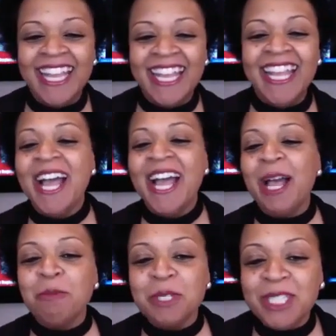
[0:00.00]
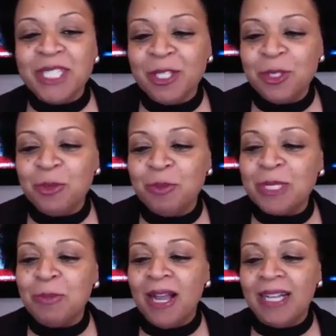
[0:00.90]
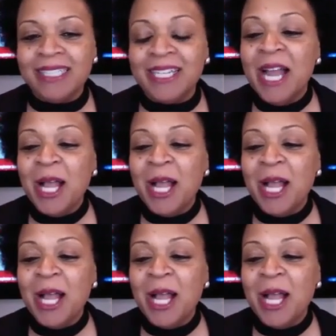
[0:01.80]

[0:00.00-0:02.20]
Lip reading: I appreciate you, Ms. Ponder.